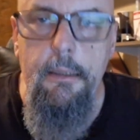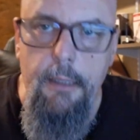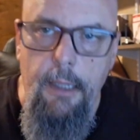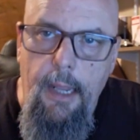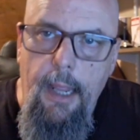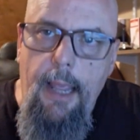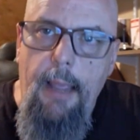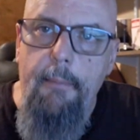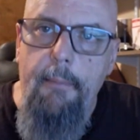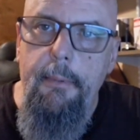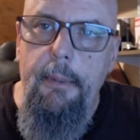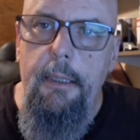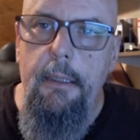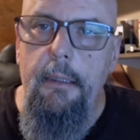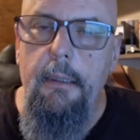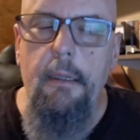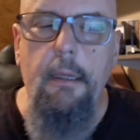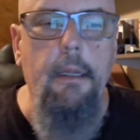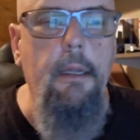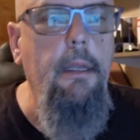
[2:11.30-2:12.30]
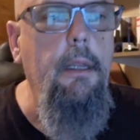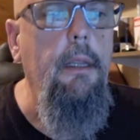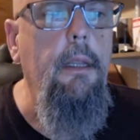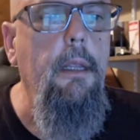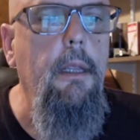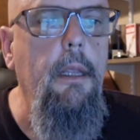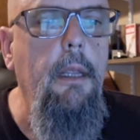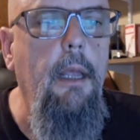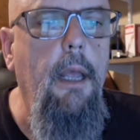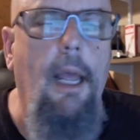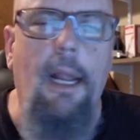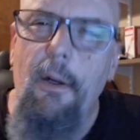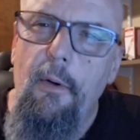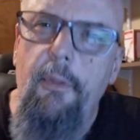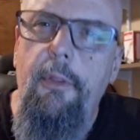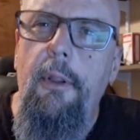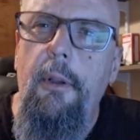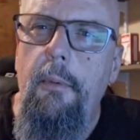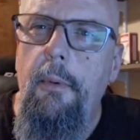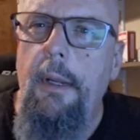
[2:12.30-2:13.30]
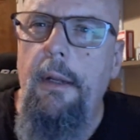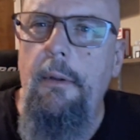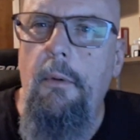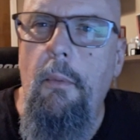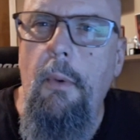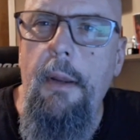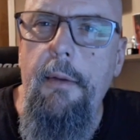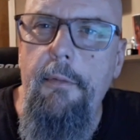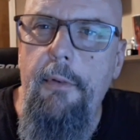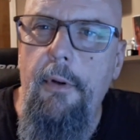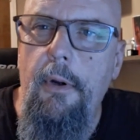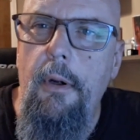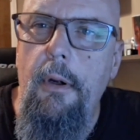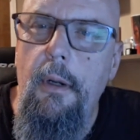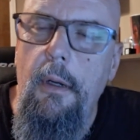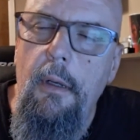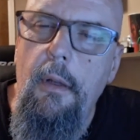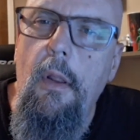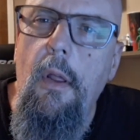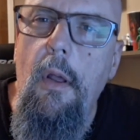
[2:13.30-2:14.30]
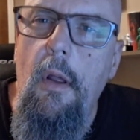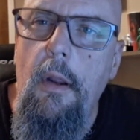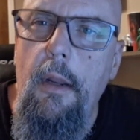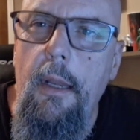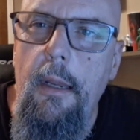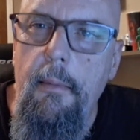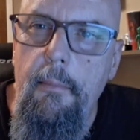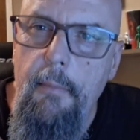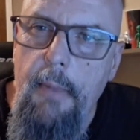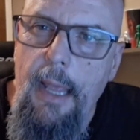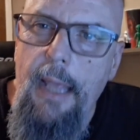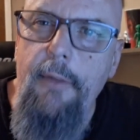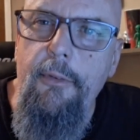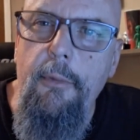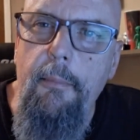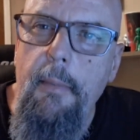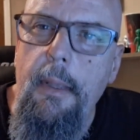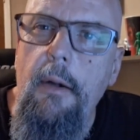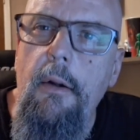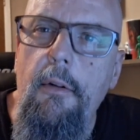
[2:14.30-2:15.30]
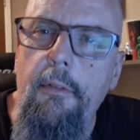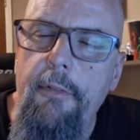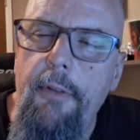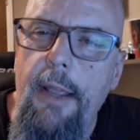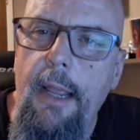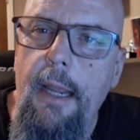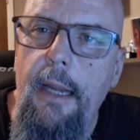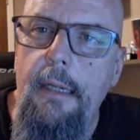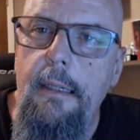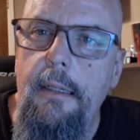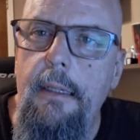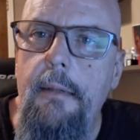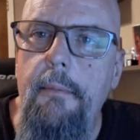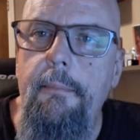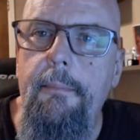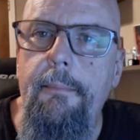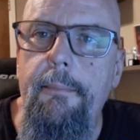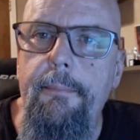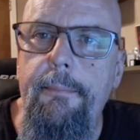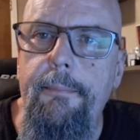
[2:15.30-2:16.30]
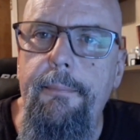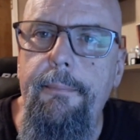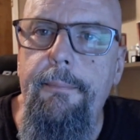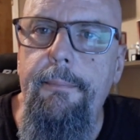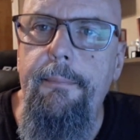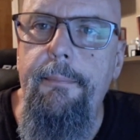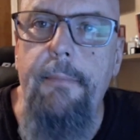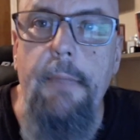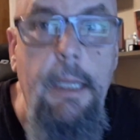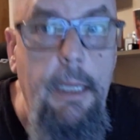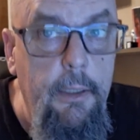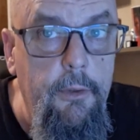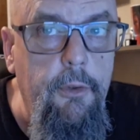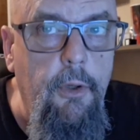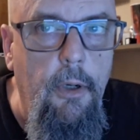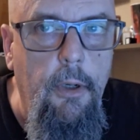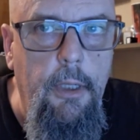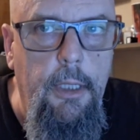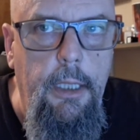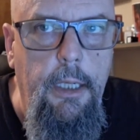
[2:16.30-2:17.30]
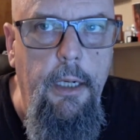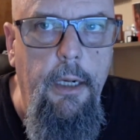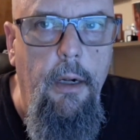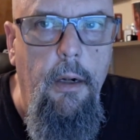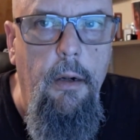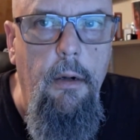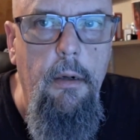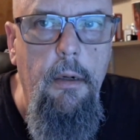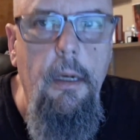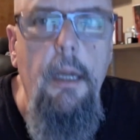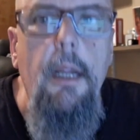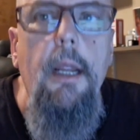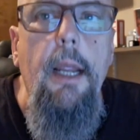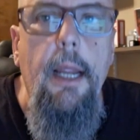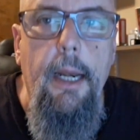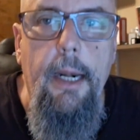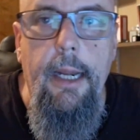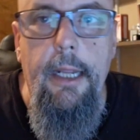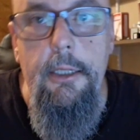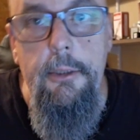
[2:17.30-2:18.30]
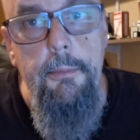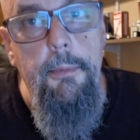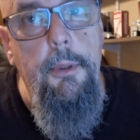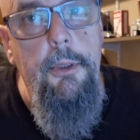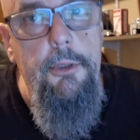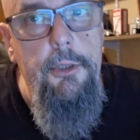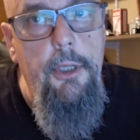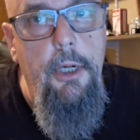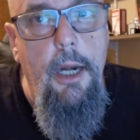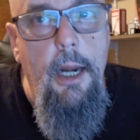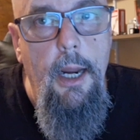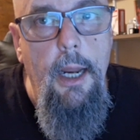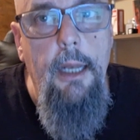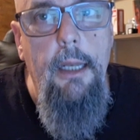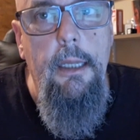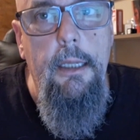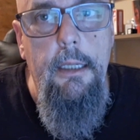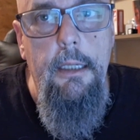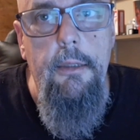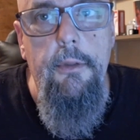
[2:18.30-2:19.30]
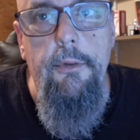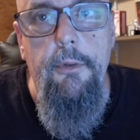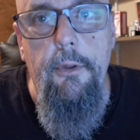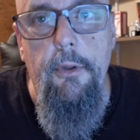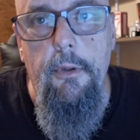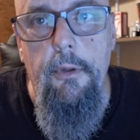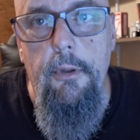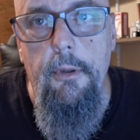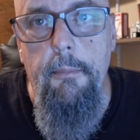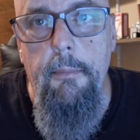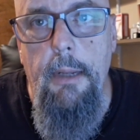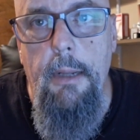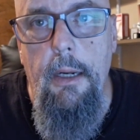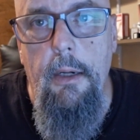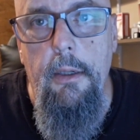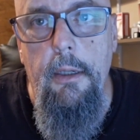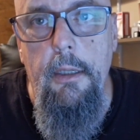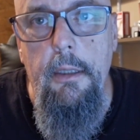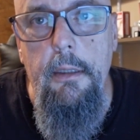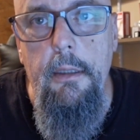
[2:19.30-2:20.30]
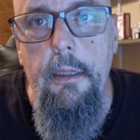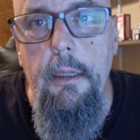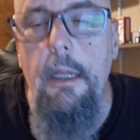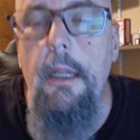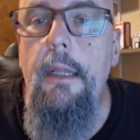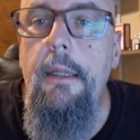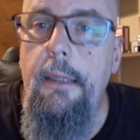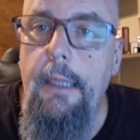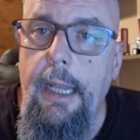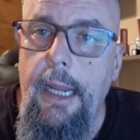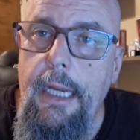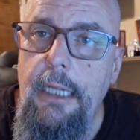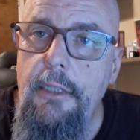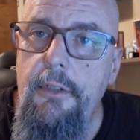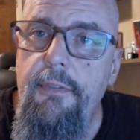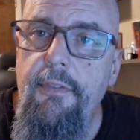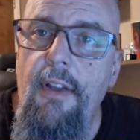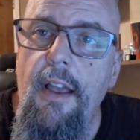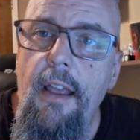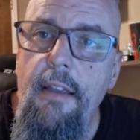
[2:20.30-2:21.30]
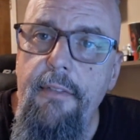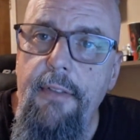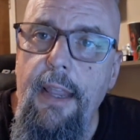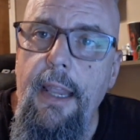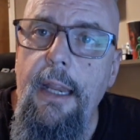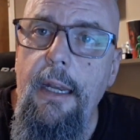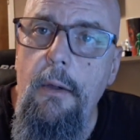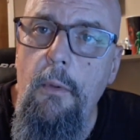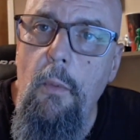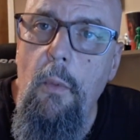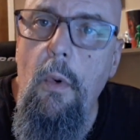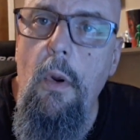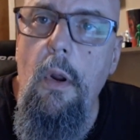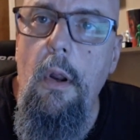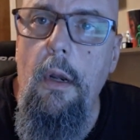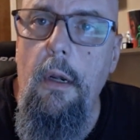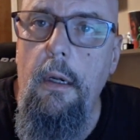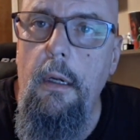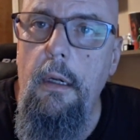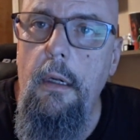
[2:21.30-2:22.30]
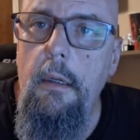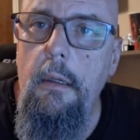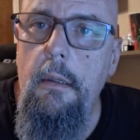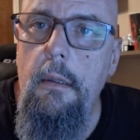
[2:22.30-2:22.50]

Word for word: to happen, I don't think we have to wait very long. And as a matter of fact, it's already here and experts are highly concerned about it. The H5N1,